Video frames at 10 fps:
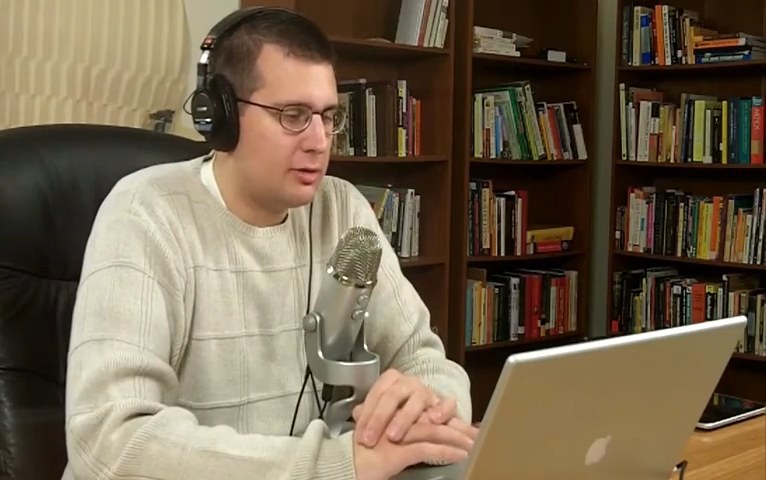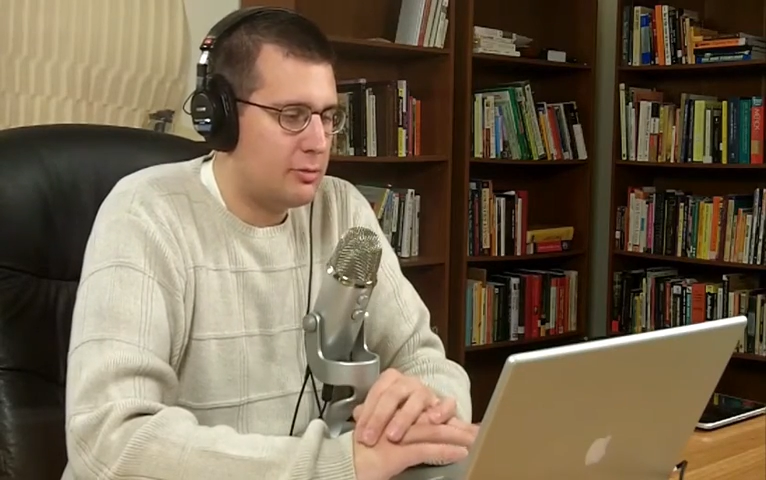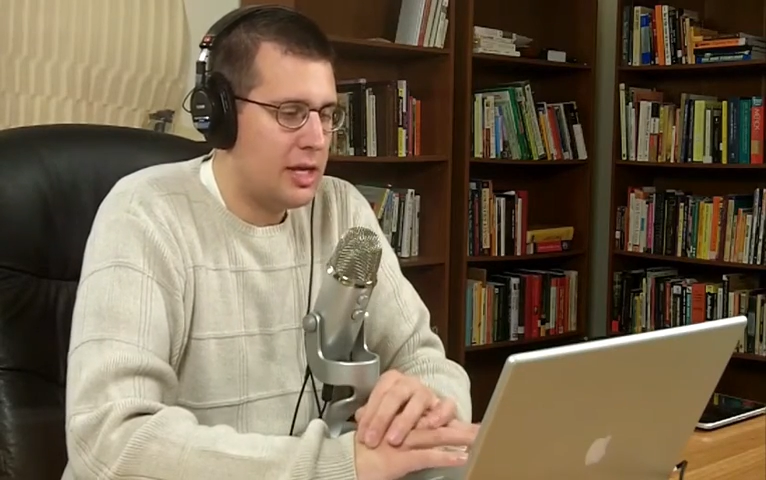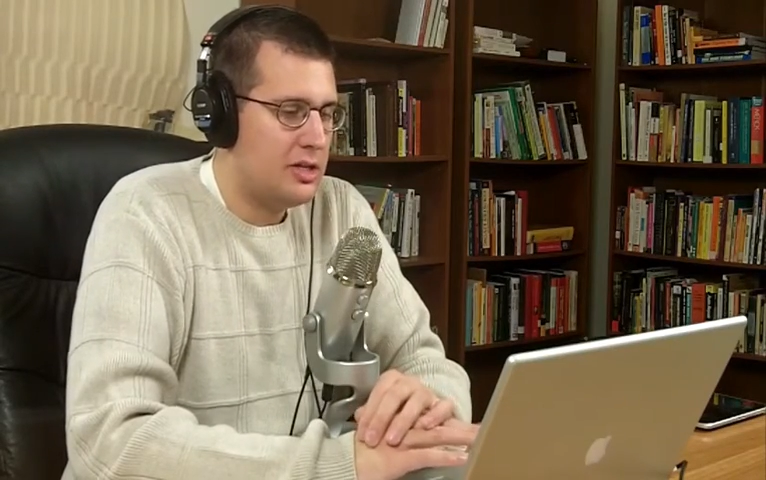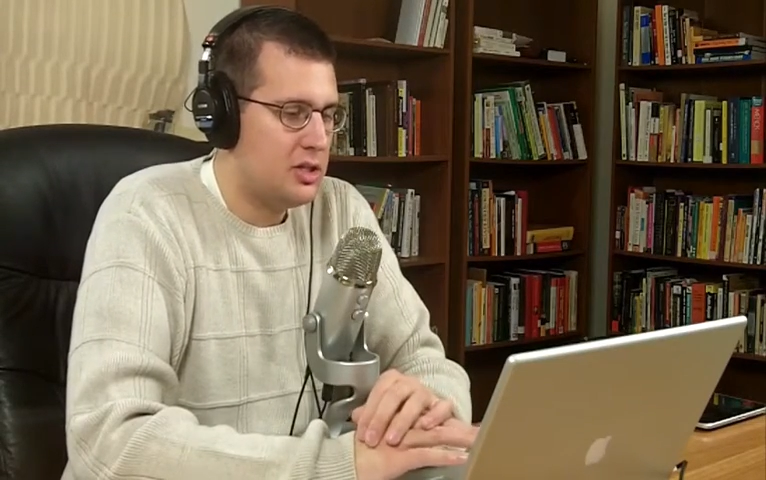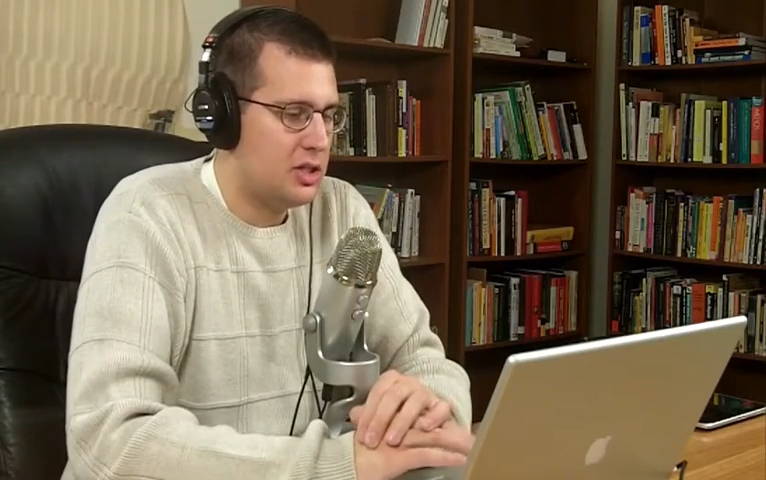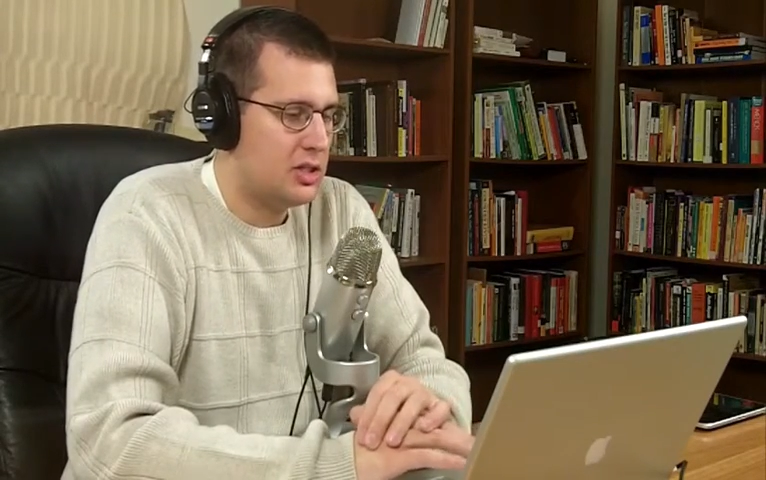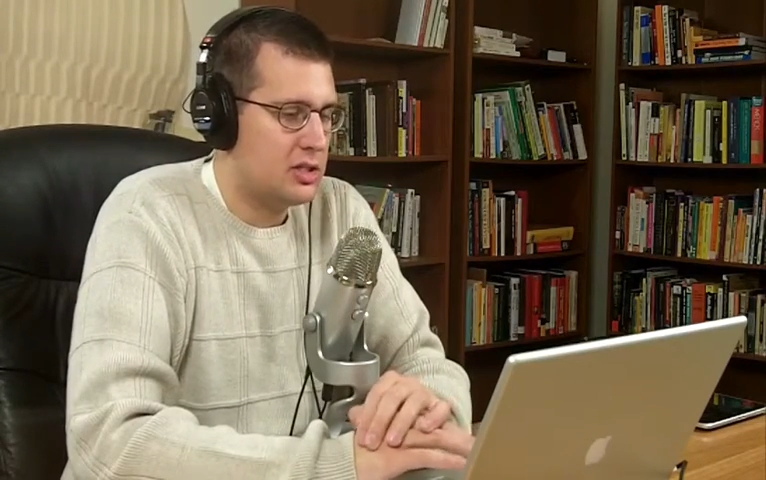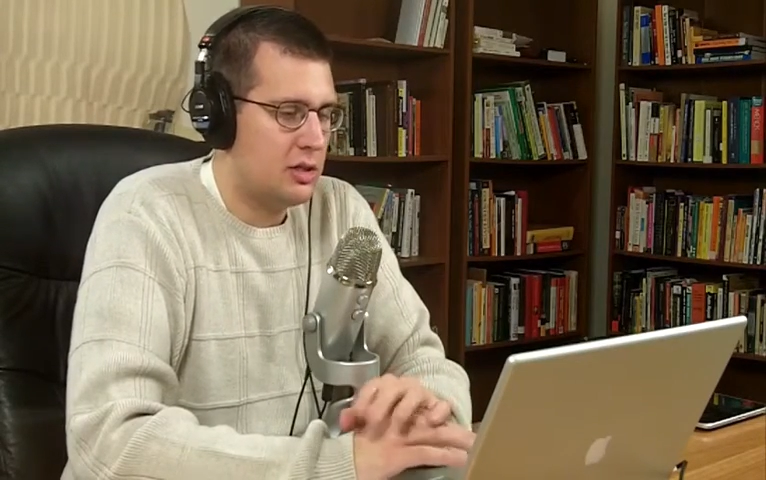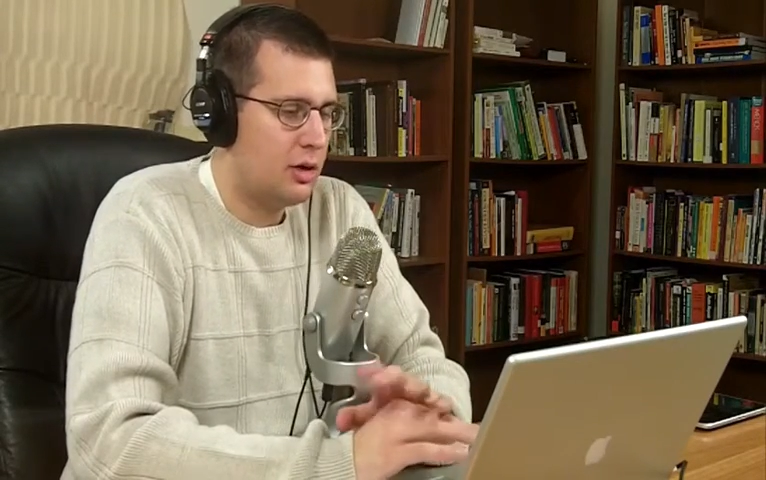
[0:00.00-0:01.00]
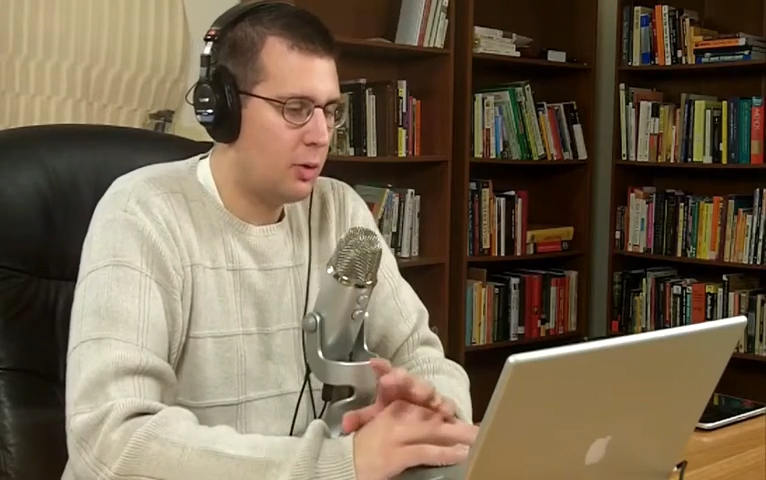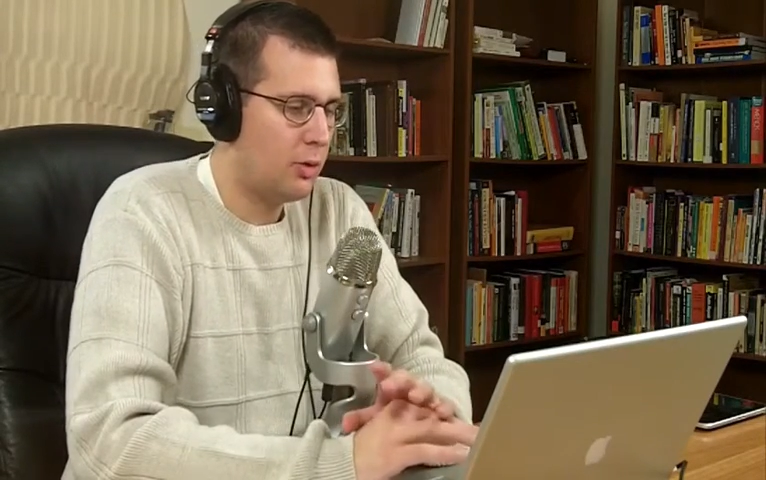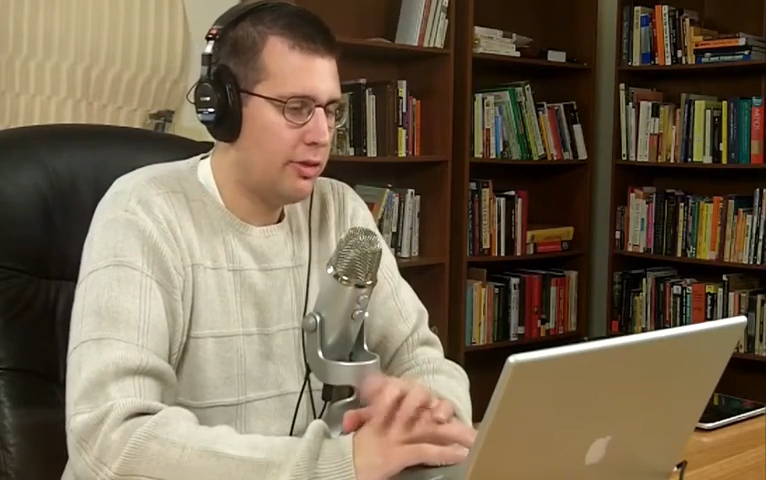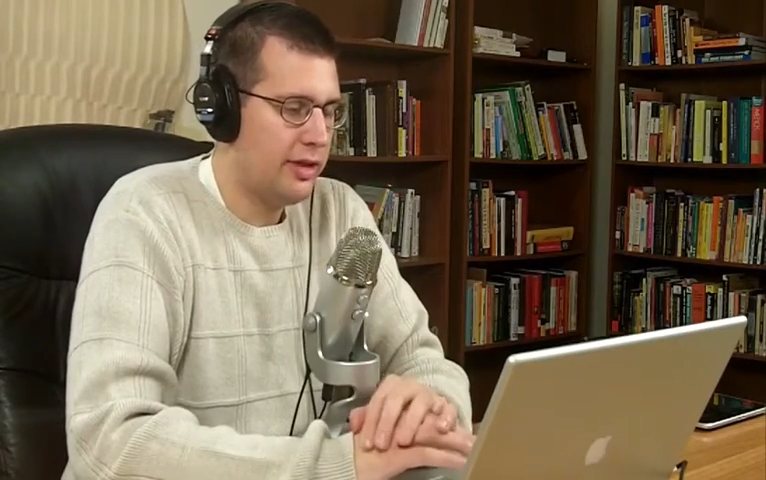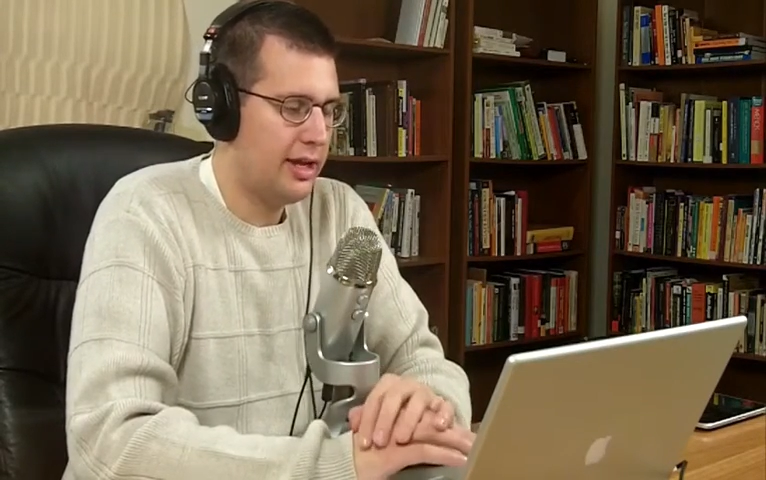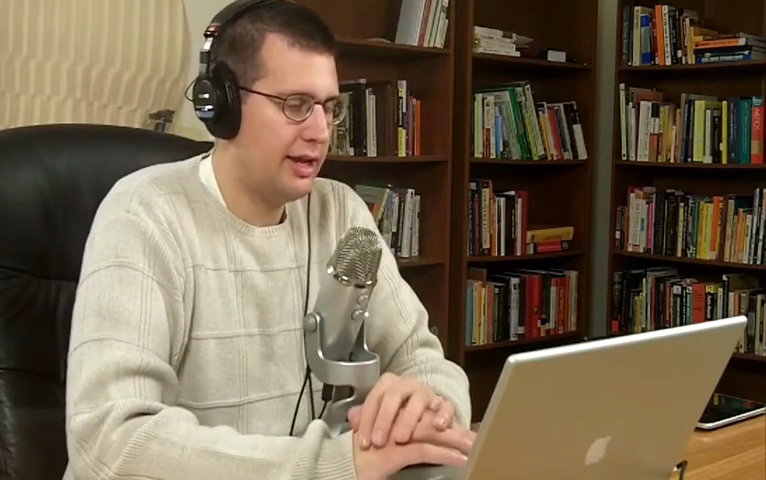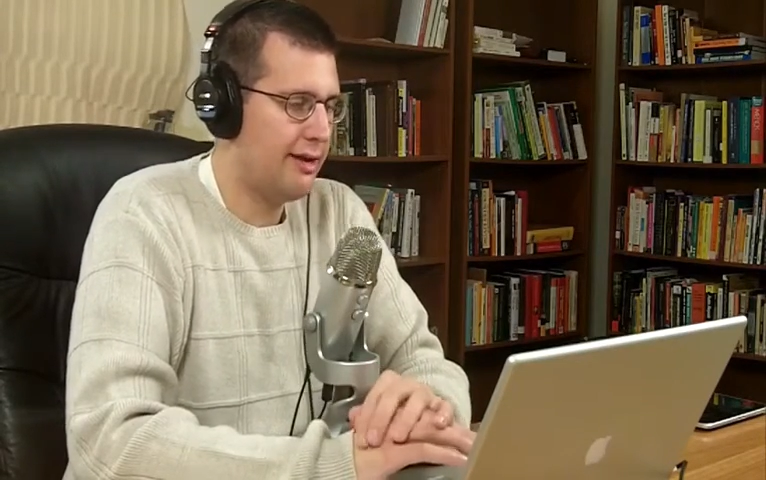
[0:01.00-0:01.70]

arranging, just the whole thing.